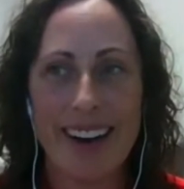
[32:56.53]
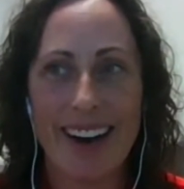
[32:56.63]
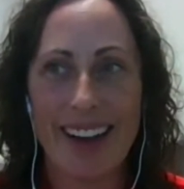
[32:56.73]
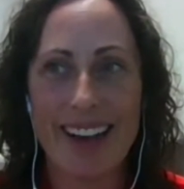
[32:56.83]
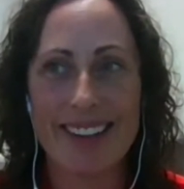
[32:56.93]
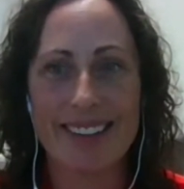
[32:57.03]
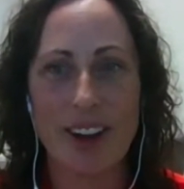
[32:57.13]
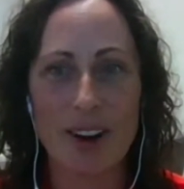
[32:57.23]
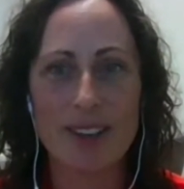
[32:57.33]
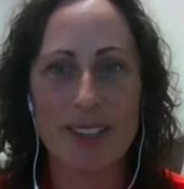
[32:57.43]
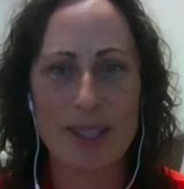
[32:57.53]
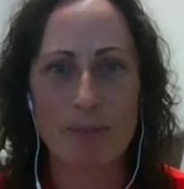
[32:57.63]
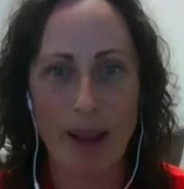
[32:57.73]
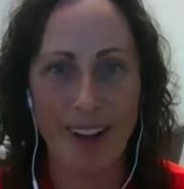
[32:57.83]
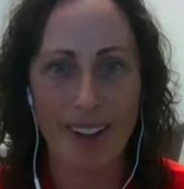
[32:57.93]
it's hard to
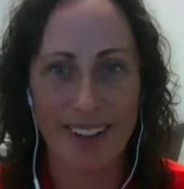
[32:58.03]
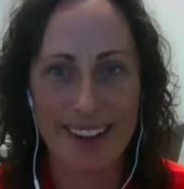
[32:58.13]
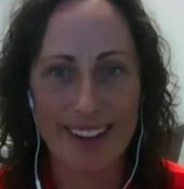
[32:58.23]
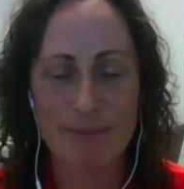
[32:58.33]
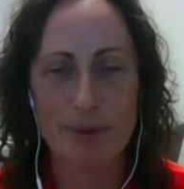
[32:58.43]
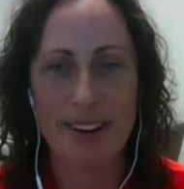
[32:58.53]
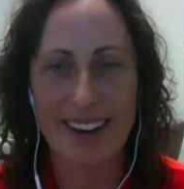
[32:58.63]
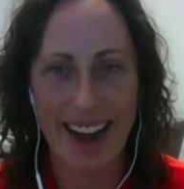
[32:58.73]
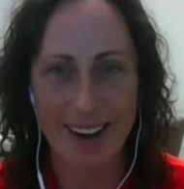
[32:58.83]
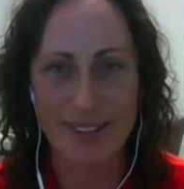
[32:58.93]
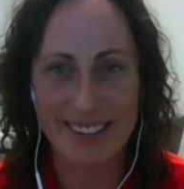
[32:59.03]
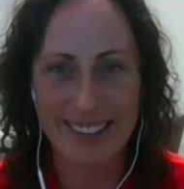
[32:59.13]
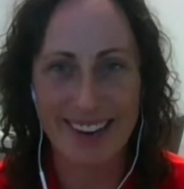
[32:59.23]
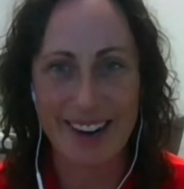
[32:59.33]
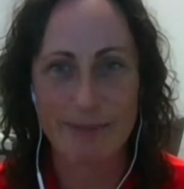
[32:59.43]
spell and
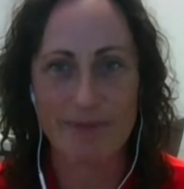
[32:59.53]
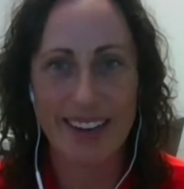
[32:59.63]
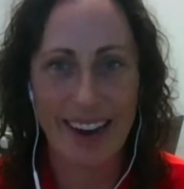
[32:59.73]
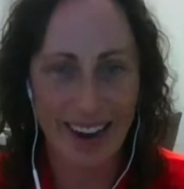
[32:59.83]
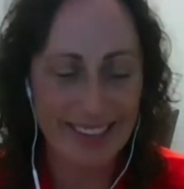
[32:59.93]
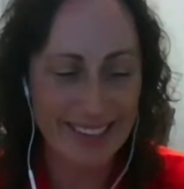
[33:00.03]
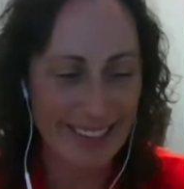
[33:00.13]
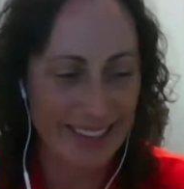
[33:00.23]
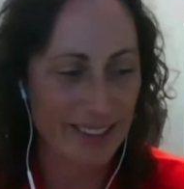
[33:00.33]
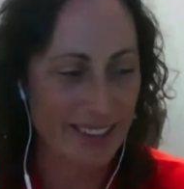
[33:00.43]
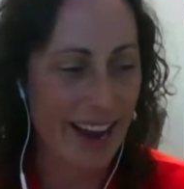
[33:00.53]
pronounce. I say it every